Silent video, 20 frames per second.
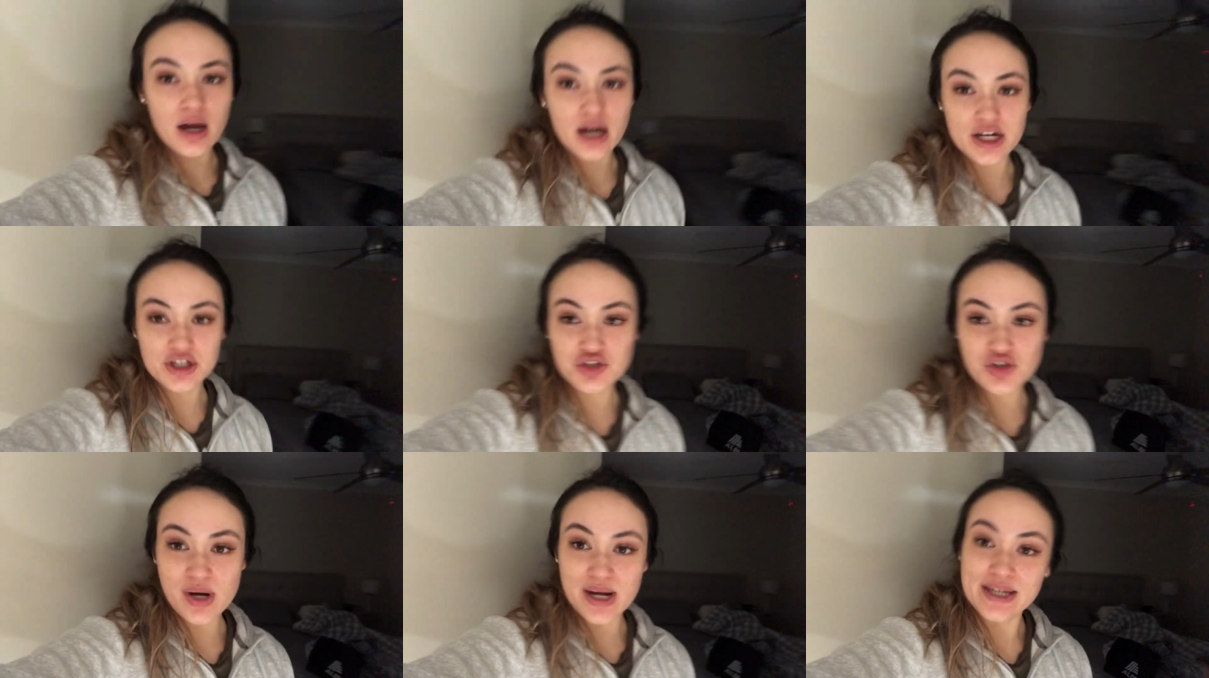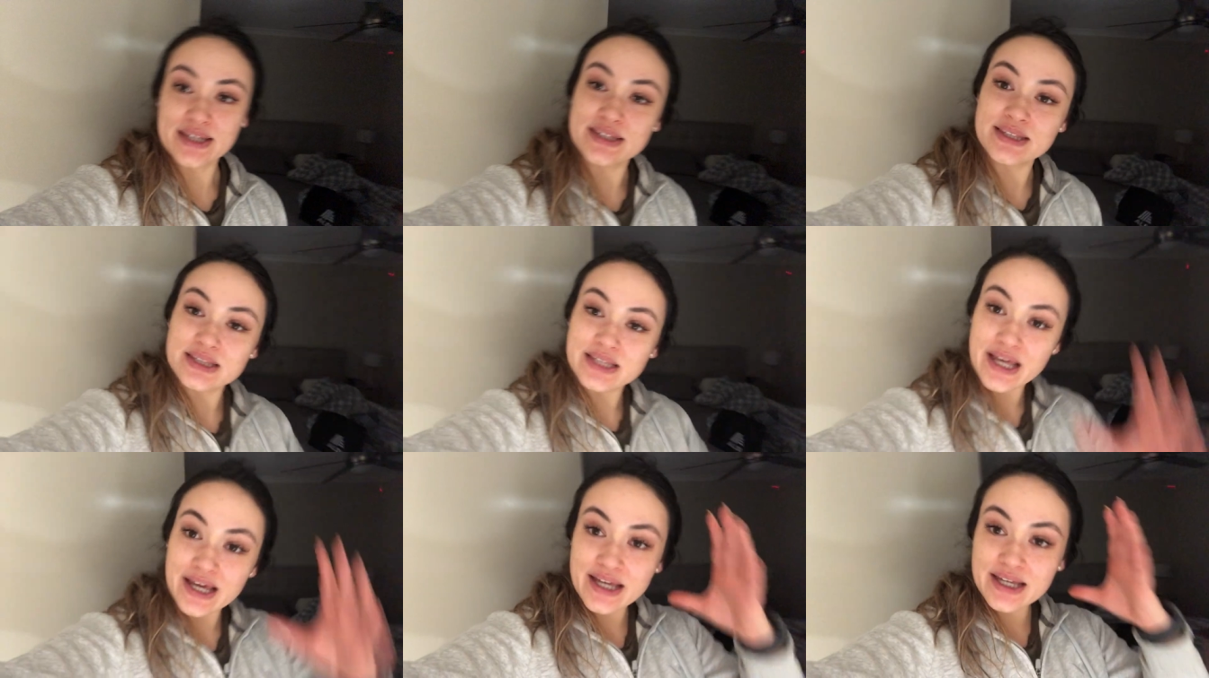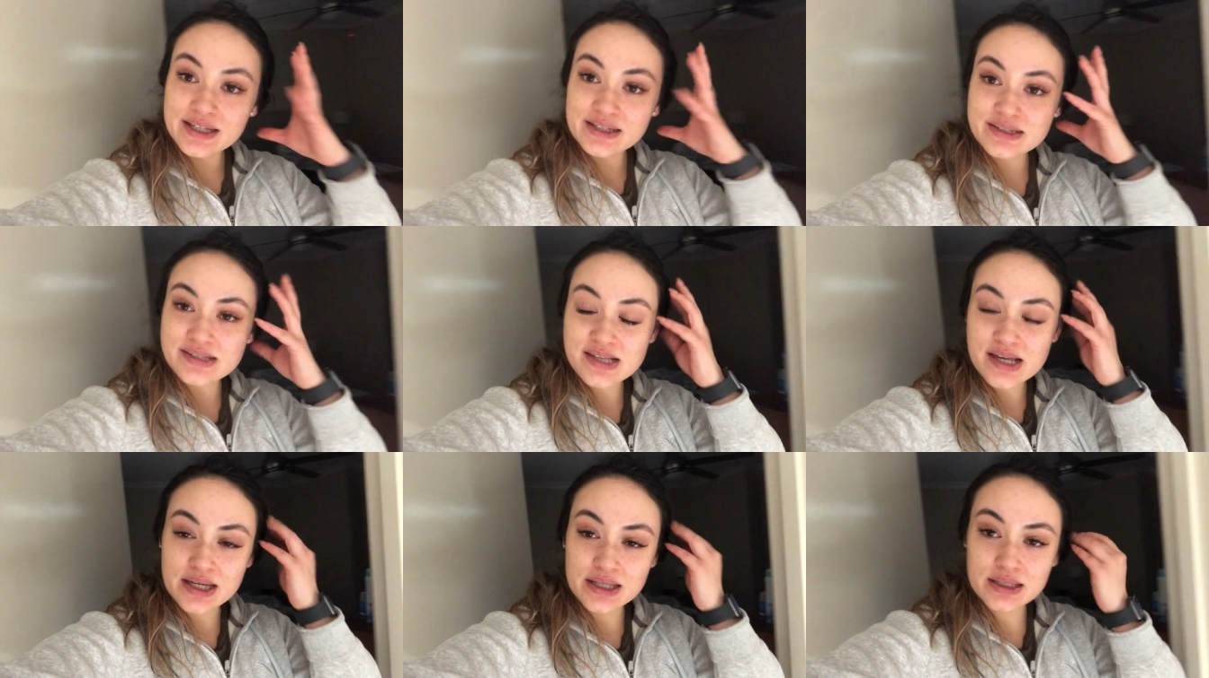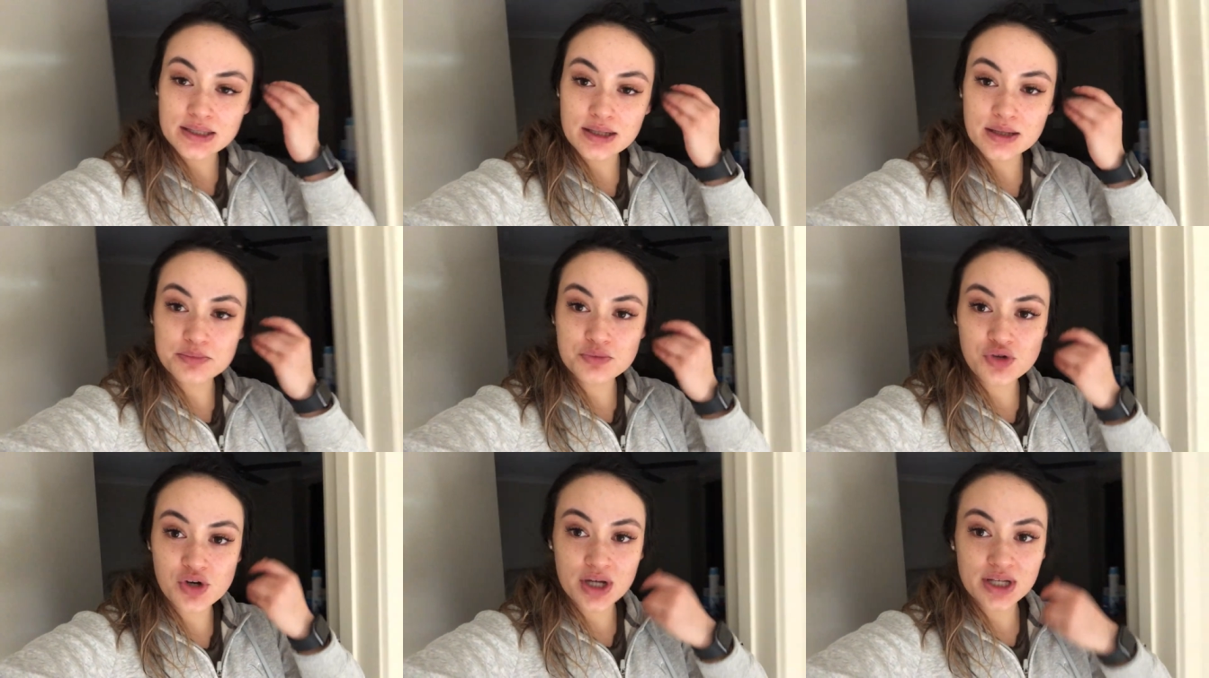I trained legs. I ended
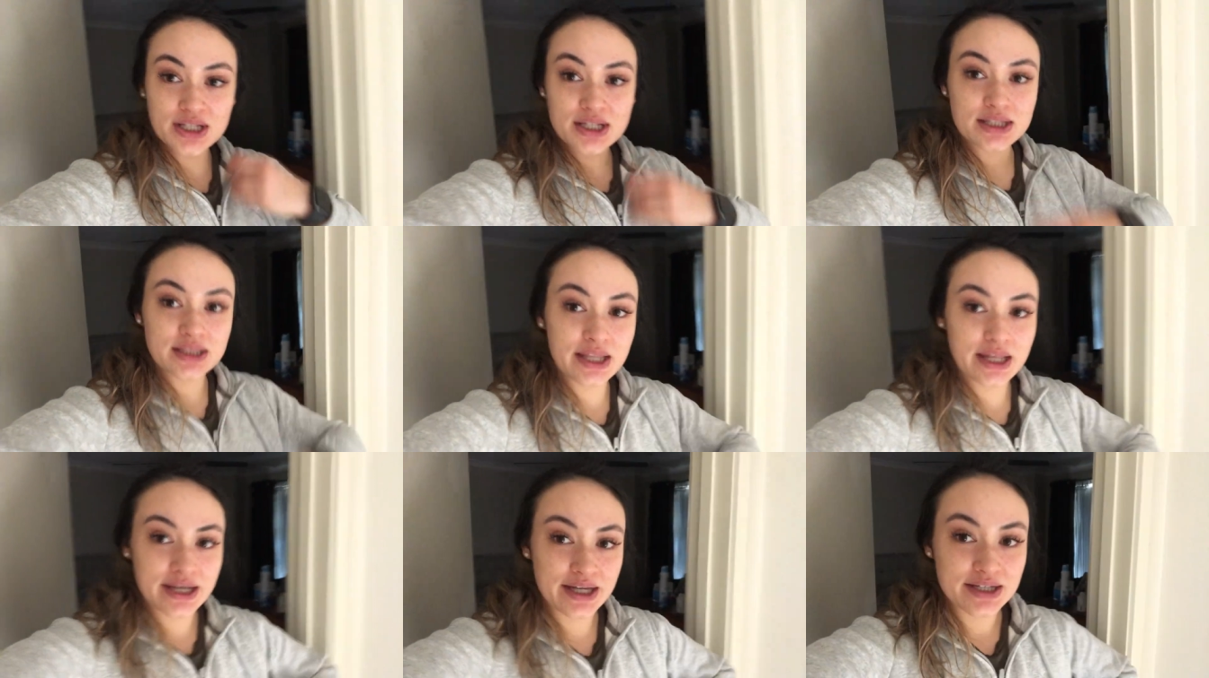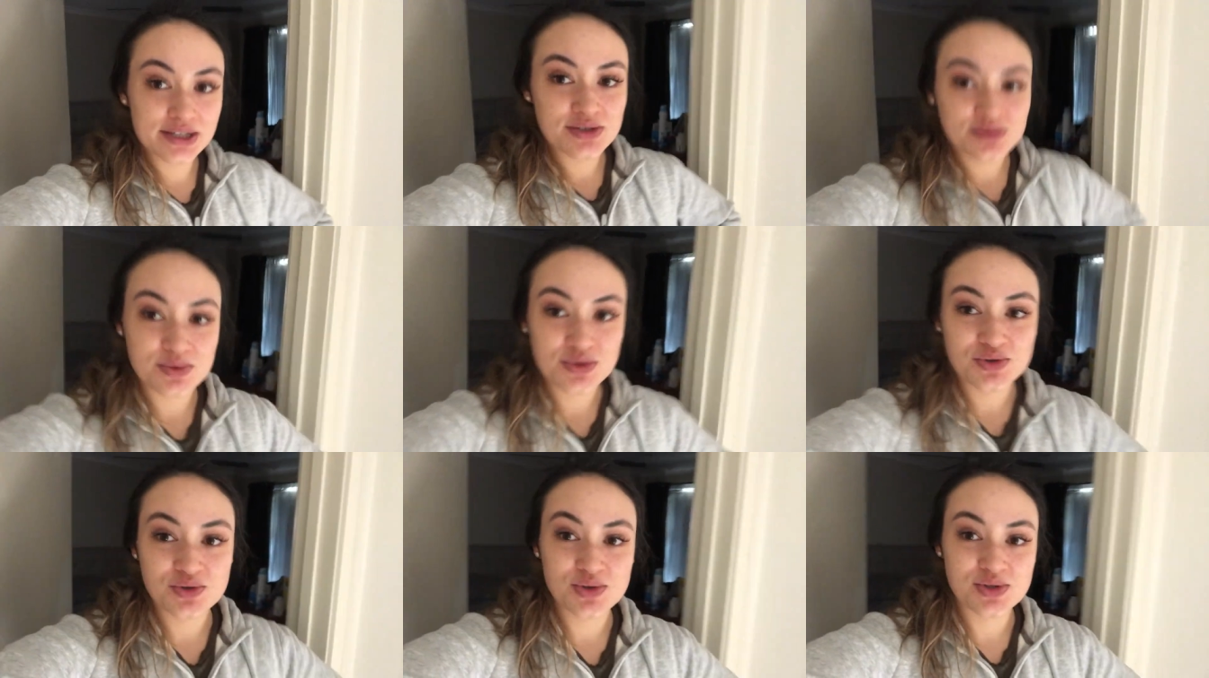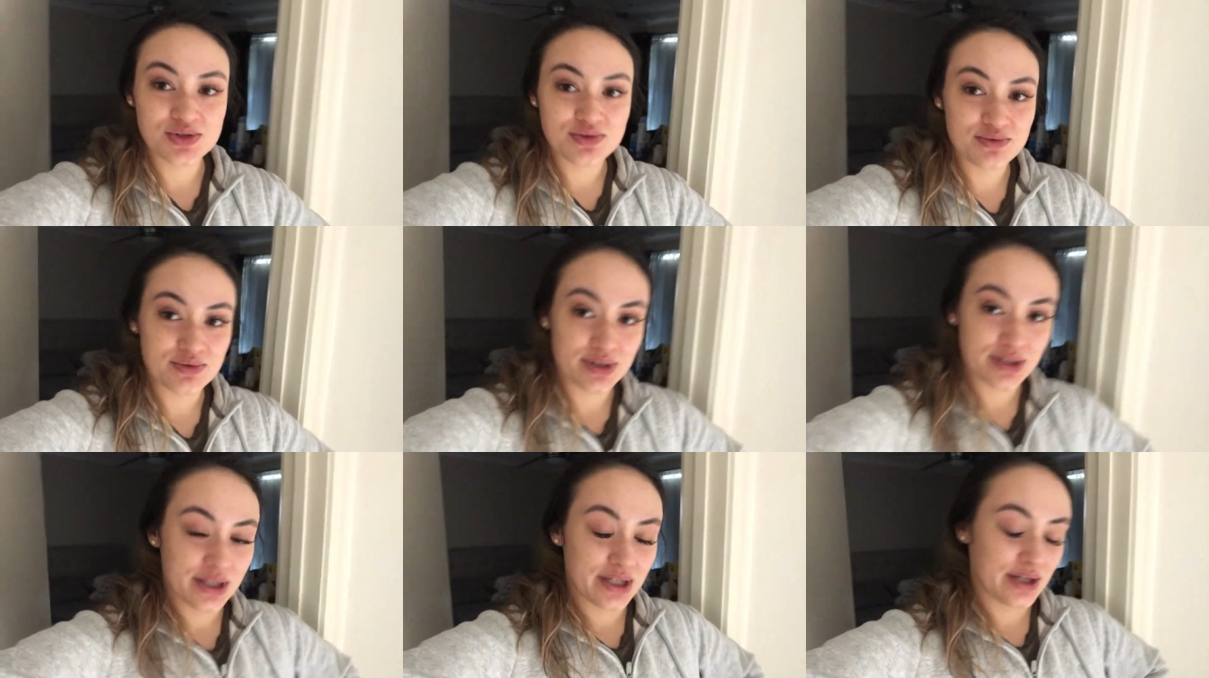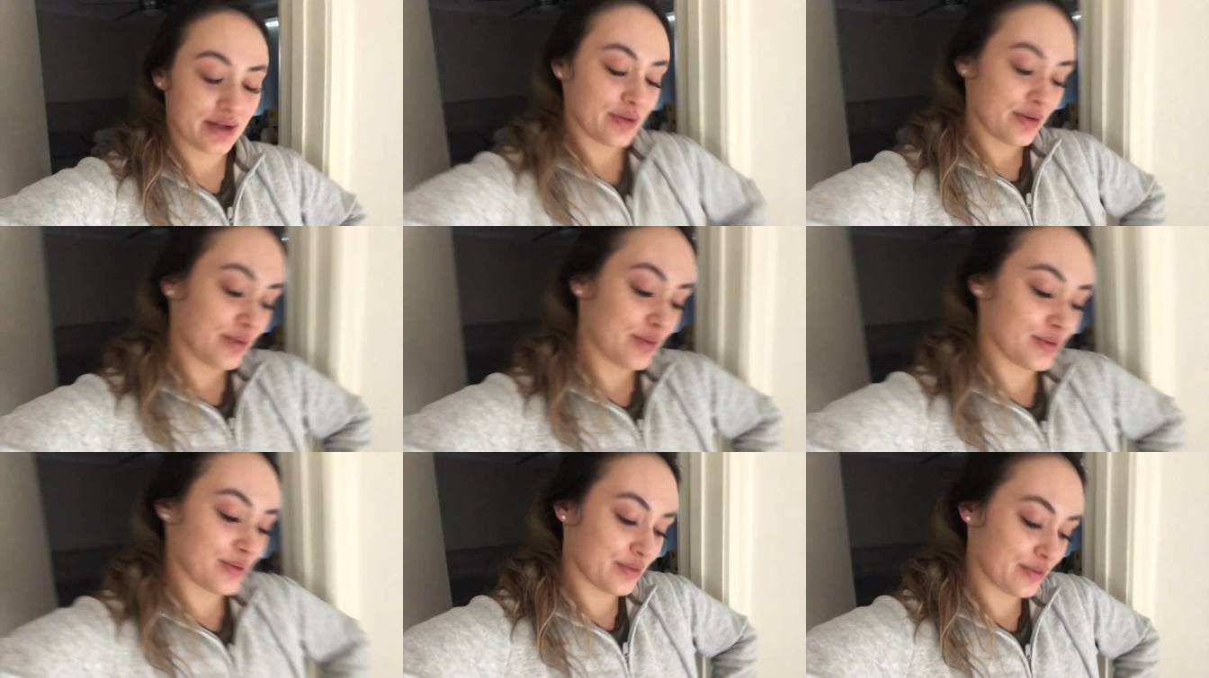up training legs, which was really
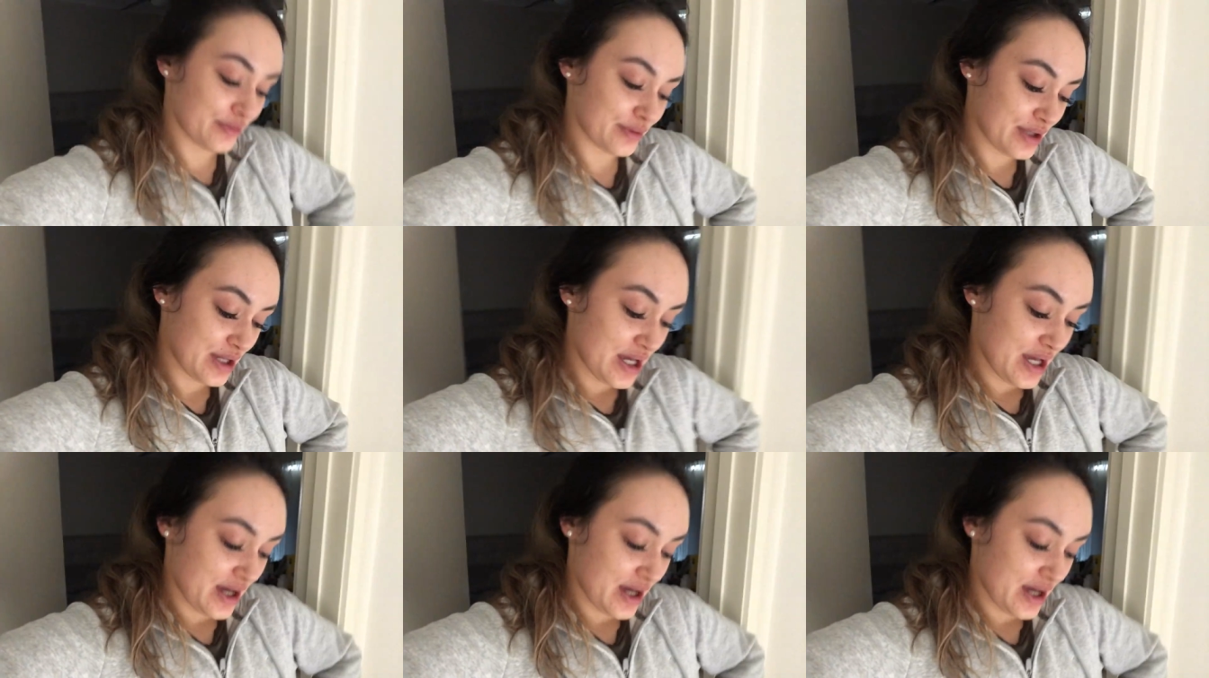cool.